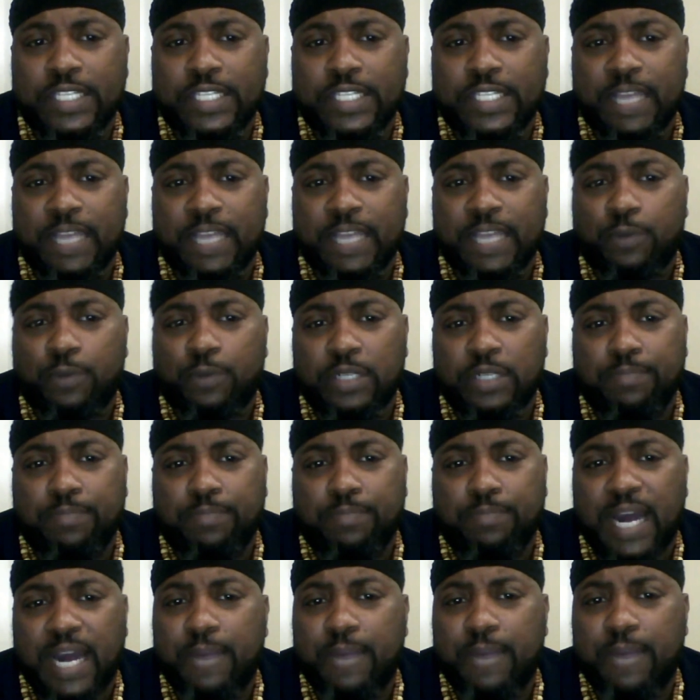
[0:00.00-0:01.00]
For example, in
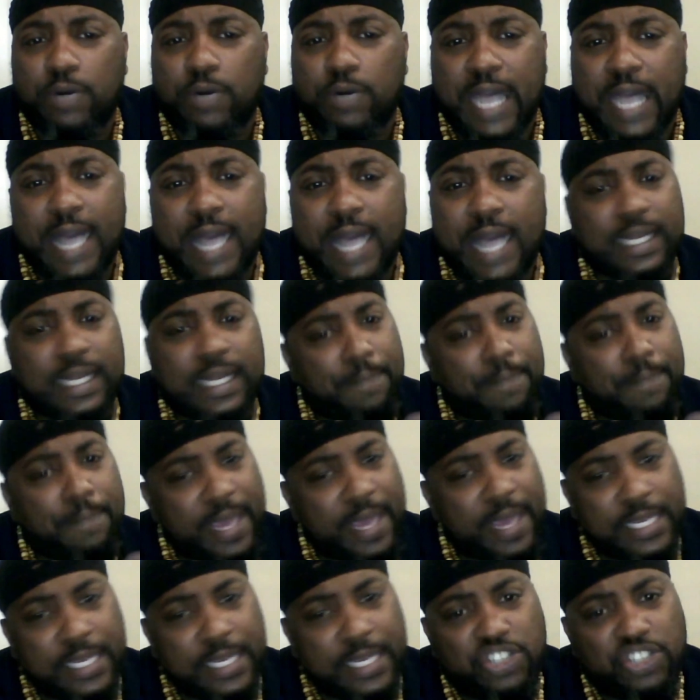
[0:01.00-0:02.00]
the Bible, God
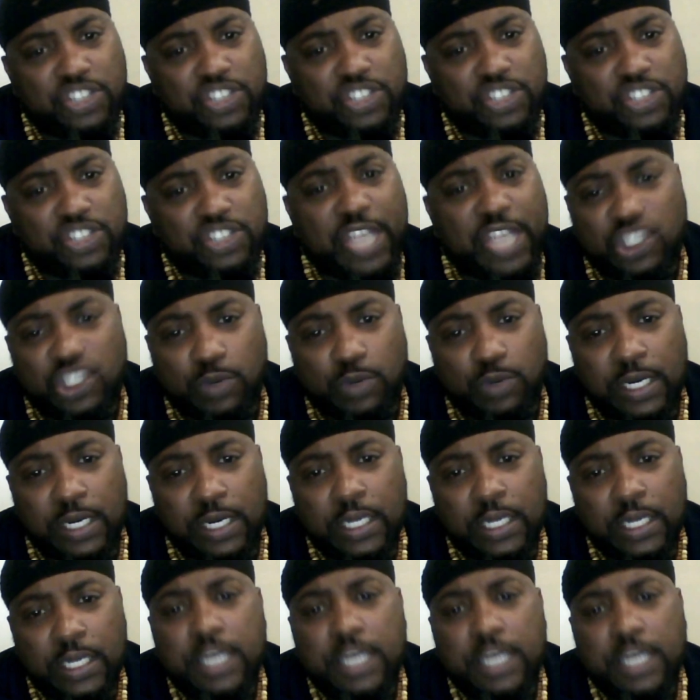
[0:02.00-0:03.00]
commanded
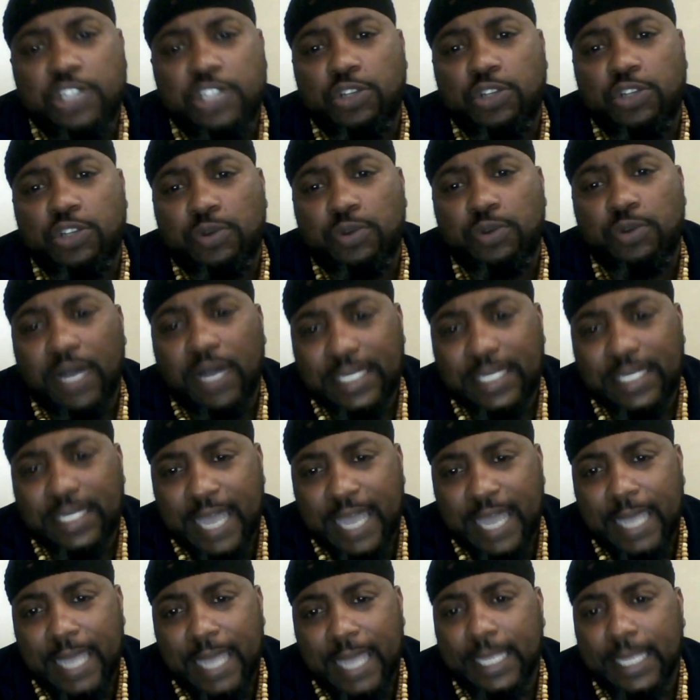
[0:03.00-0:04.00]
Joshua to
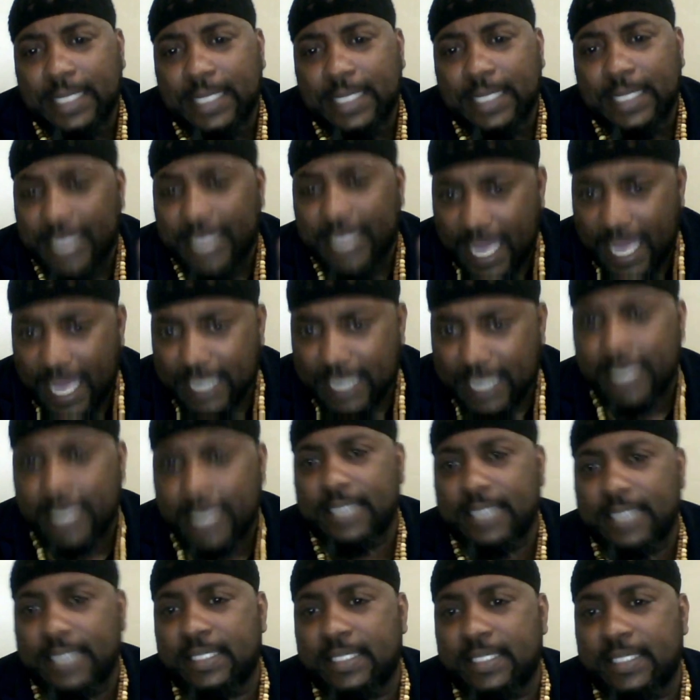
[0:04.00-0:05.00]
annihilate the
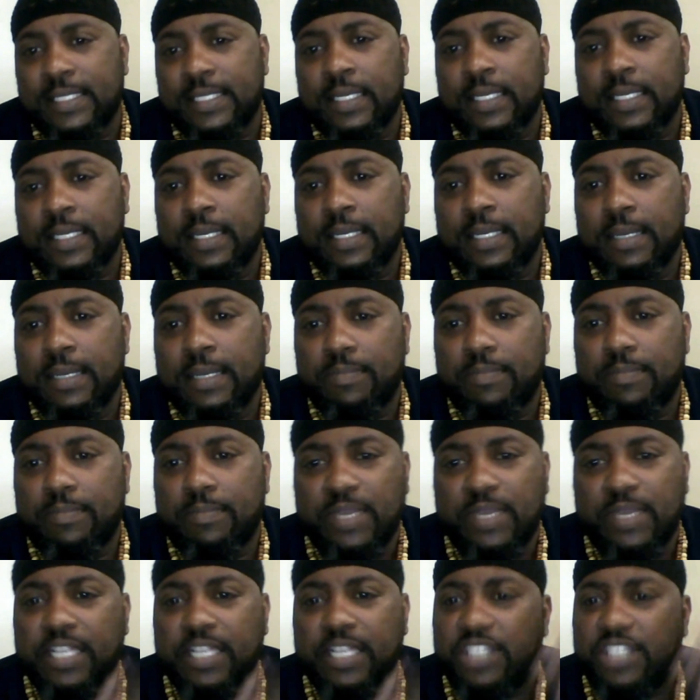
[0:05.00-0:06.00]
Canaanites,
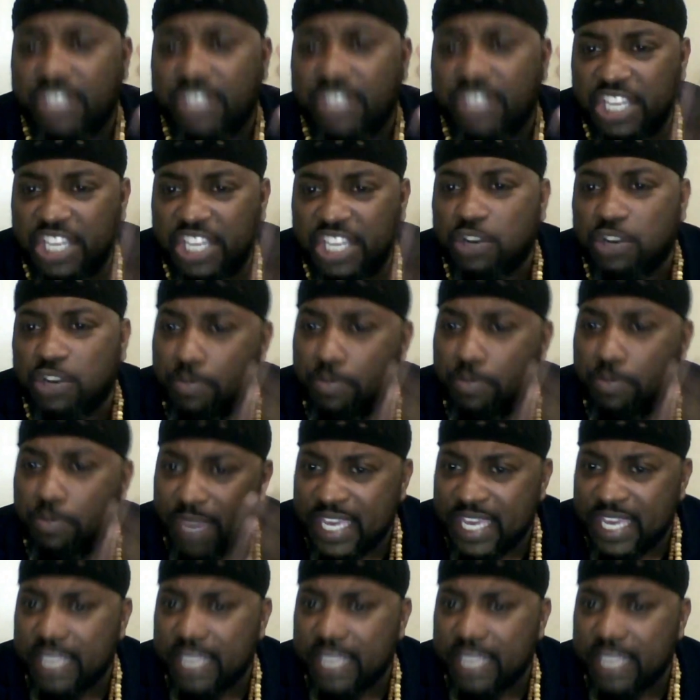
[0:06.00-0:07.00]
meaning to kill
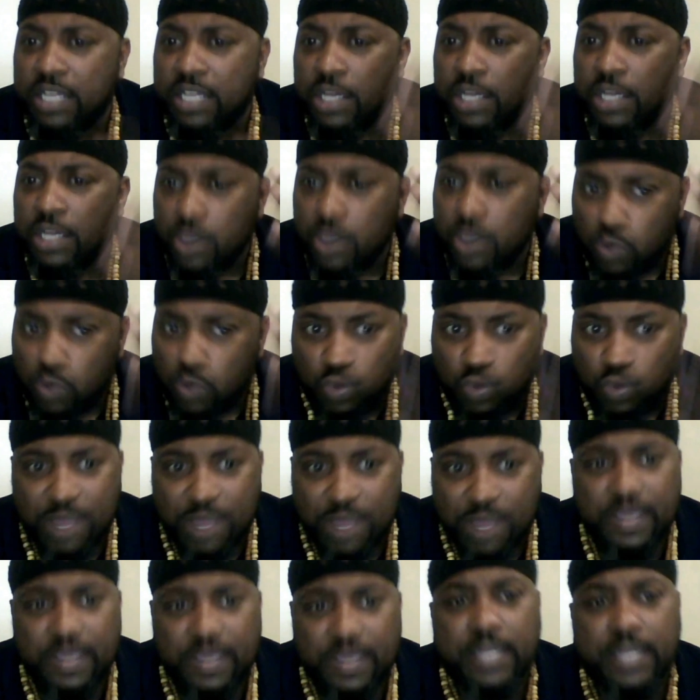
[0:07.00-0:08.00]
men,
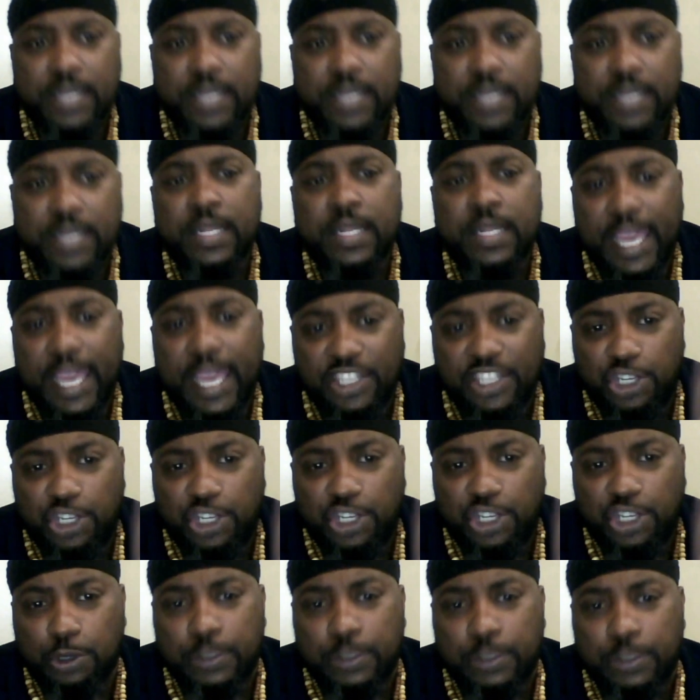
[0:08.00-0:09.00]
women, and
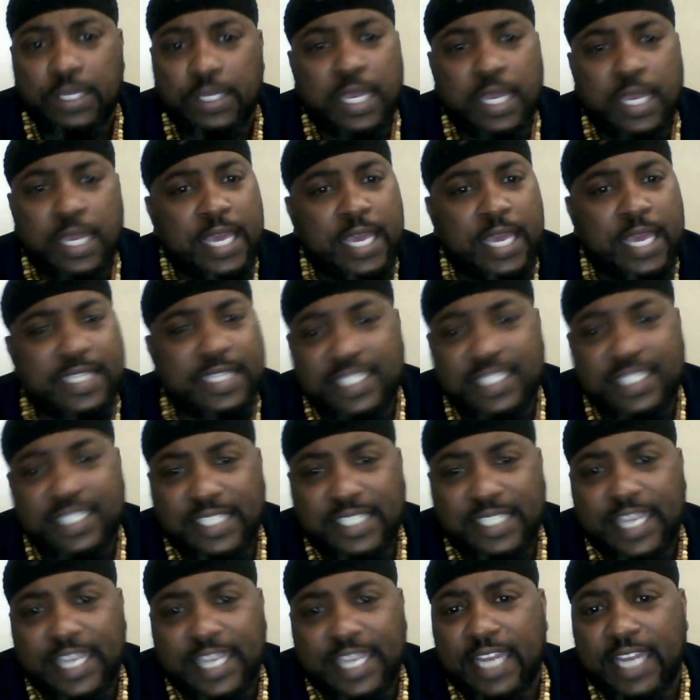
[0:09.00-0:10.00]
children. And since the
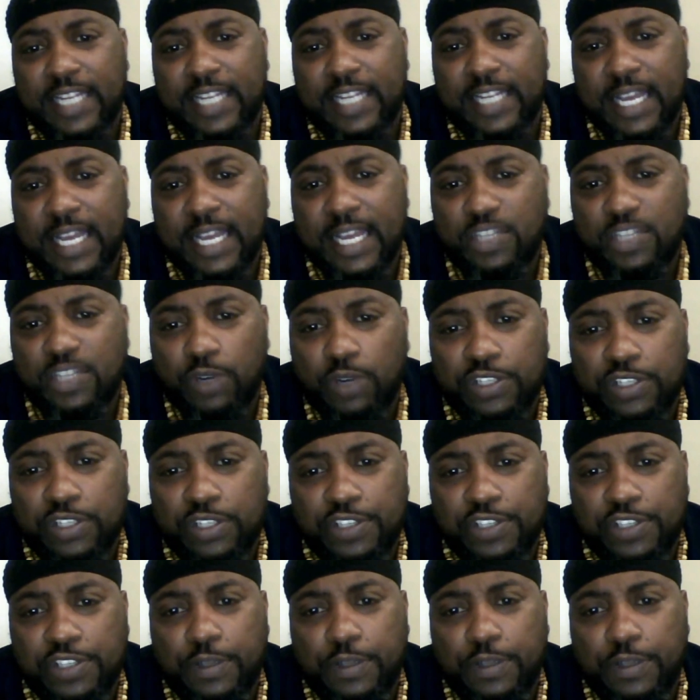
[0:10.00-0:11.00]
Canaanites were
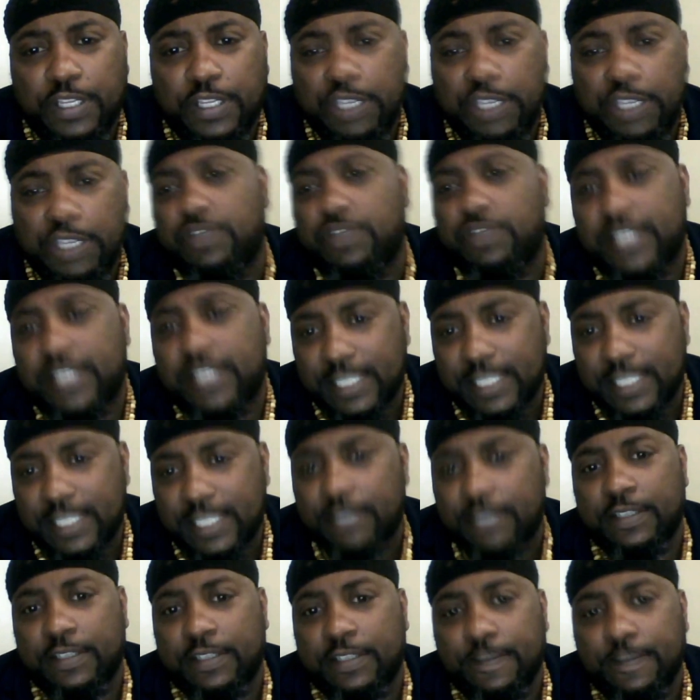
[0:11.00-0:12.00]
considered guilty
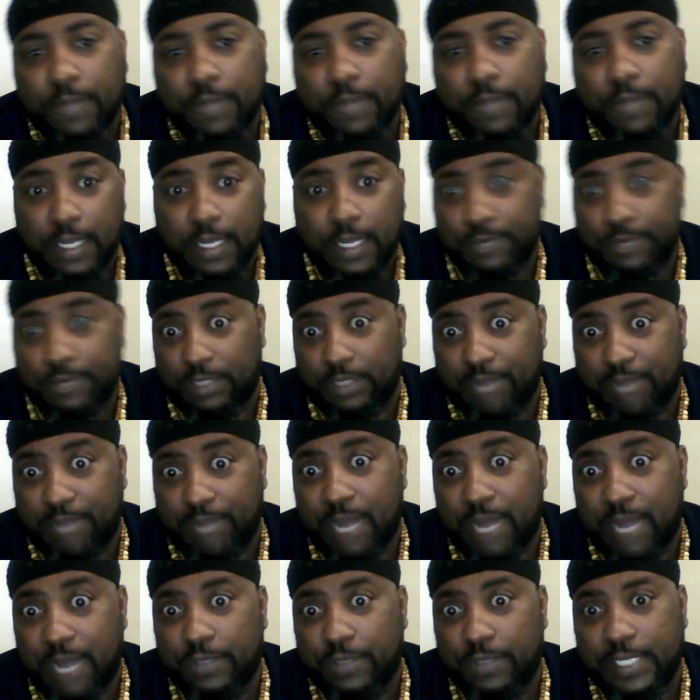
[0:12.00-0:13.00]
sinners, that's what the
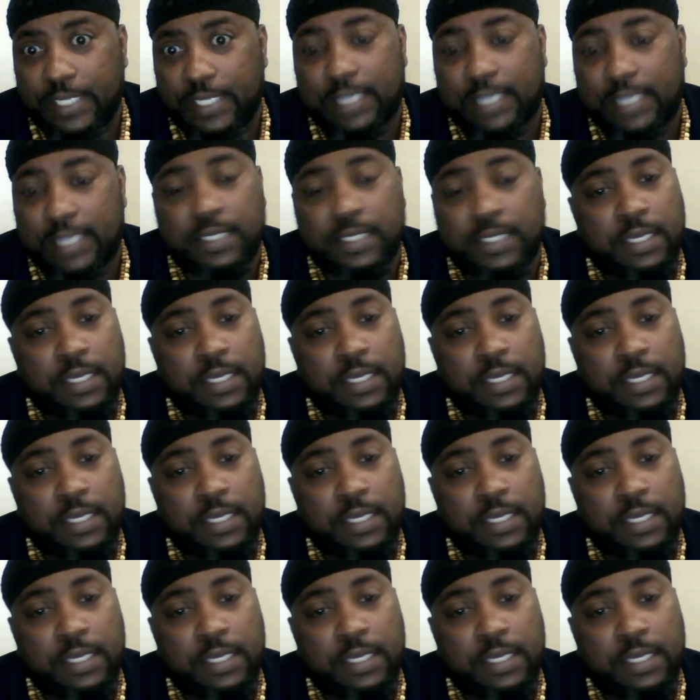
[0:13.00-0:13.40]
Bible says.